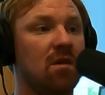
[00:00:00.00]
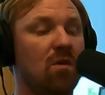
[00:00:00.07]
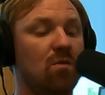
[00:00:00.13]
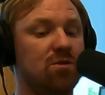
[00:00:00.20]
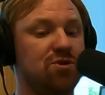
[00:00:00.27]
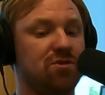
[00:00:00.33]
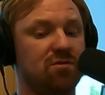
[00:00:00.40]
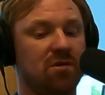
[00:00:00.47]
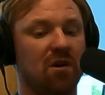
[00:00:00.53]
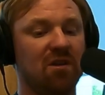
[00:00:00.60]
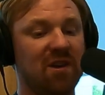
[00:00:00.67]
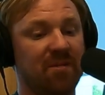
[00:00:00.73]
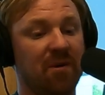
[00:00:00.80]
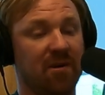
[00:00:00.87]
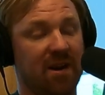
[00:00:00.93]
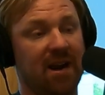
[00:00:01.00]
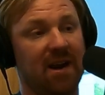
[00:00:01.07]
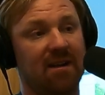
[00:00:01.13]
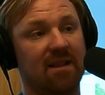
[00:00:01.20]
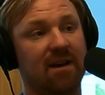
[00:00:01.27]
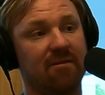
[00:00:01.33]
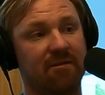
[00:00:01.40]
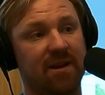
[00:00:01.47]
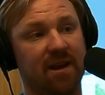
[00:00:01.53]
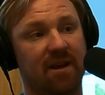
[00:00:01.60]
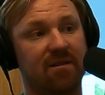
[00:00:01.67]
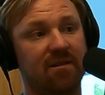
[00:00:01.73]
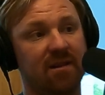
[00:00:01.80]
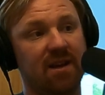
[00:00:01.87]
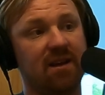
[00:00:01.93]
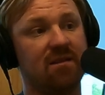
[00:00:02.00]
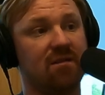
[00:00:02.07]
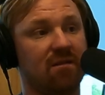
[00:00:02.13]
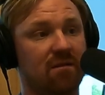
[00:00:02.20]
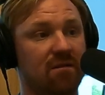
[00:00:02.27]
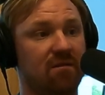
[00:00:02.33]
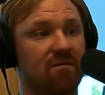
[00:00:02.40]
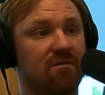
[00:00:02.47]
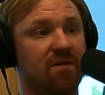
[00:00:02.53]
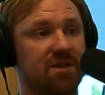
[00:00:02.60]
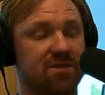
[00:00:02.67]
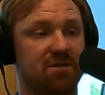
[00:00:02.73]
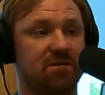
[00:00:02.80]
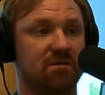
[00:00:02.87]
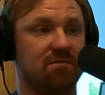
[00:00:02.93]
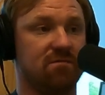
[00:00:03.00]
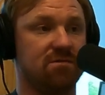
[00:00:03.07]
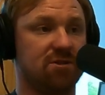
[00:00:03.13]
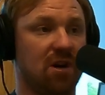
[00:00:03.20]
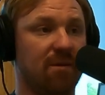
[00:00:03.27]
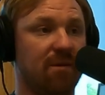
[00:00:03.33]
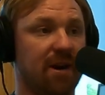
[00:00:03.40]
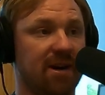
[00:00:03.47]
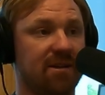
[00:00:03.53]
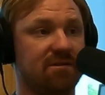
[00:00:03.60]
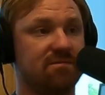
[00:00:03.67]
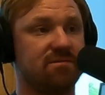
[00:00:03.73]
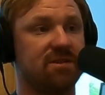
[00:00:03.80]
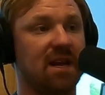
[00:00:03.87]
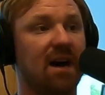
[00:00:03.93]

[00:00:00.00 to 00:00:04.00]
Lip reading: Would you throw them on a Carolina rig underneath, or are you fishing jawbreaker style?